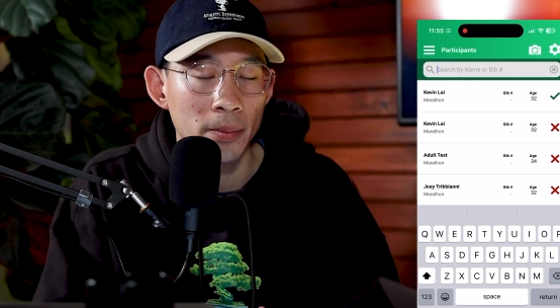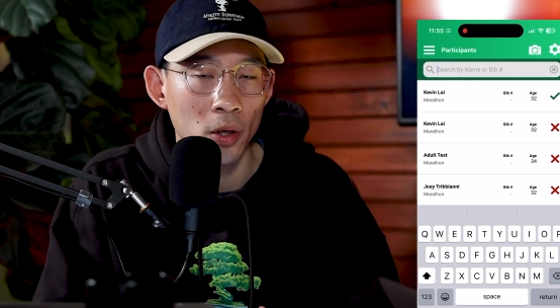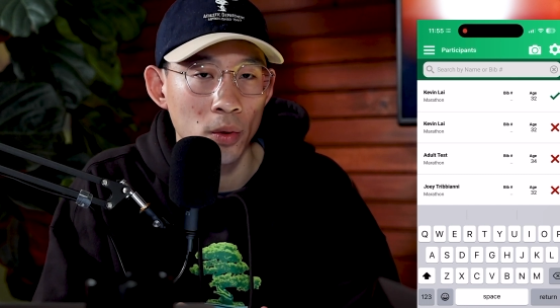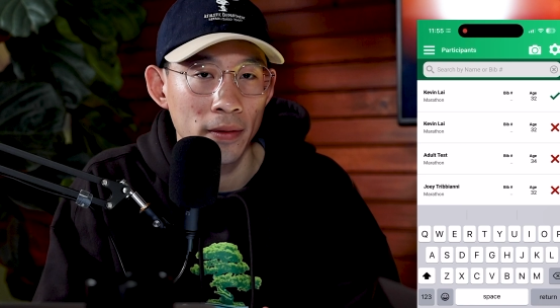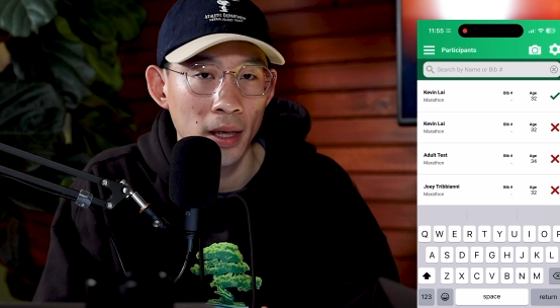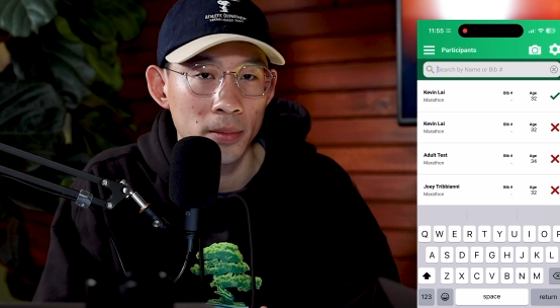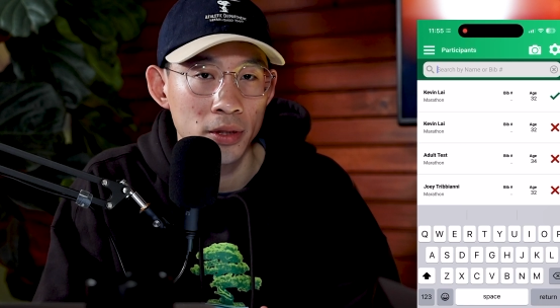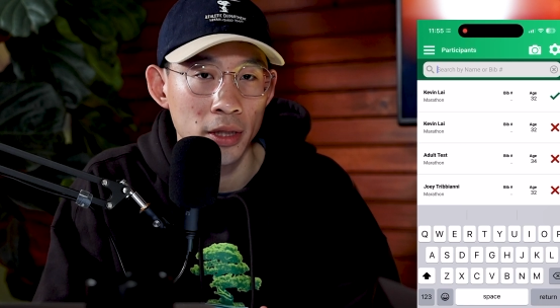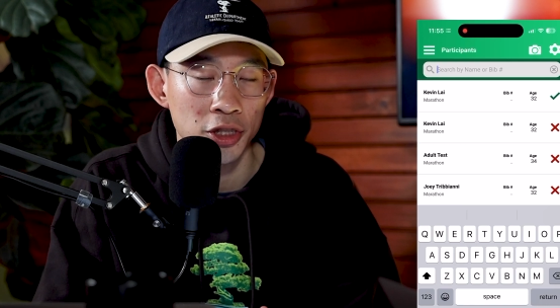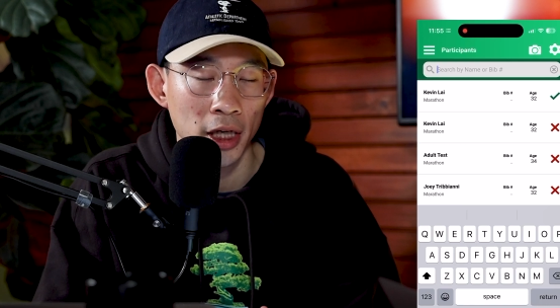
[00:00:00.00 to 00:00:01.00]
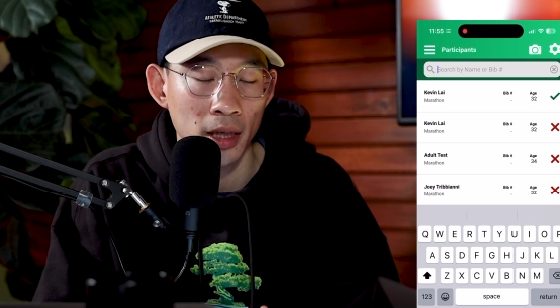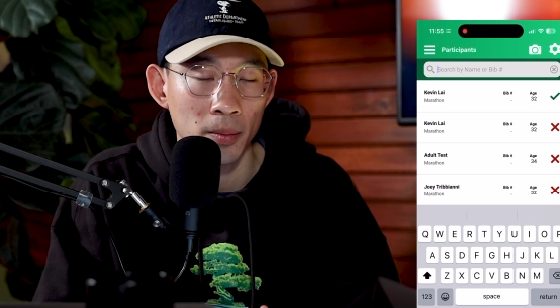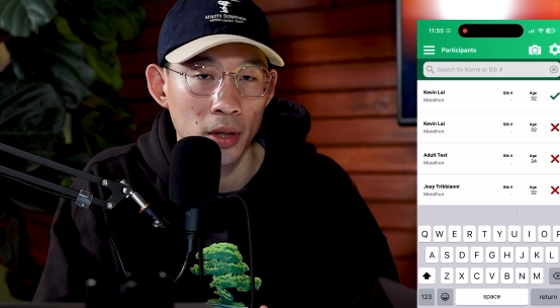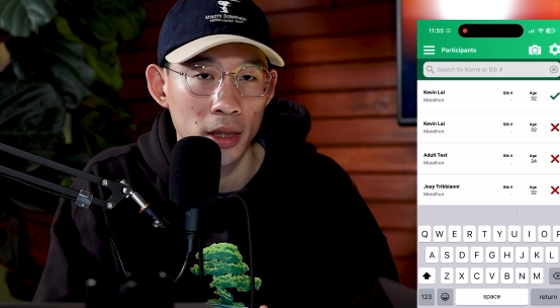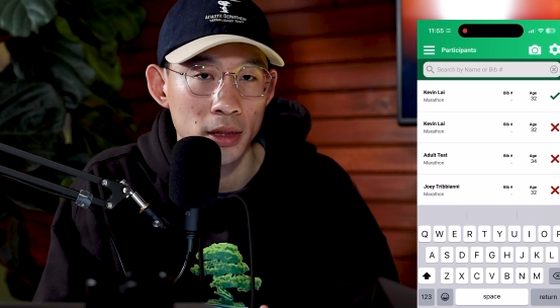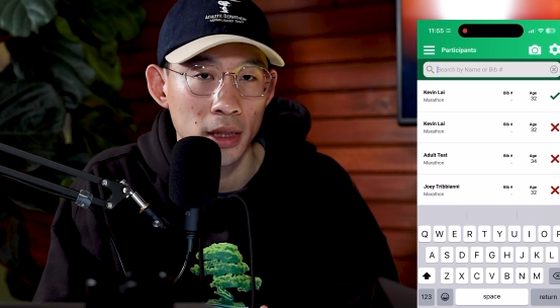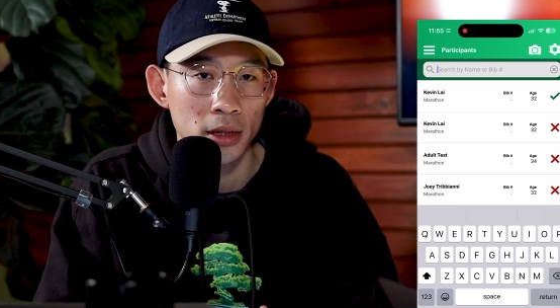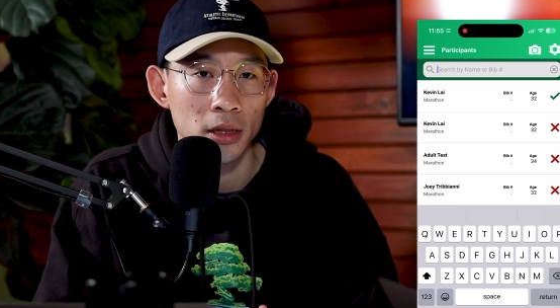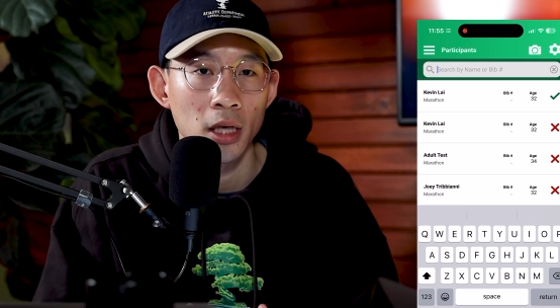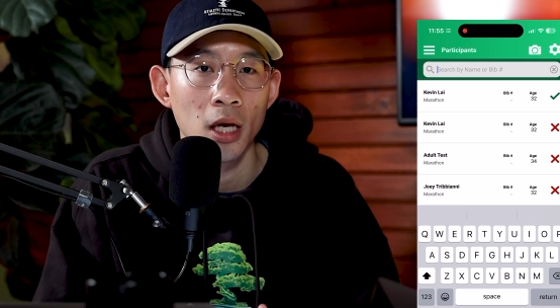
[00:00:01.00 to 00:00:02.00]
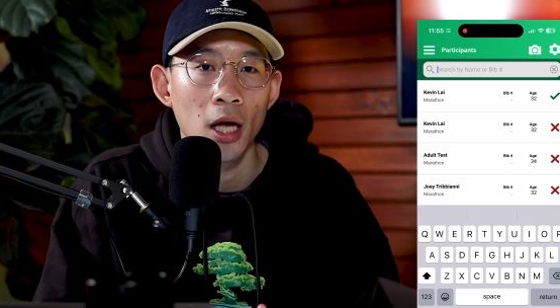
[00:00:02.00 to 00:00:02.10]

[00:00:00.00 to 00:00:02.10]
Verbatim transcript: email with them to the check-in process,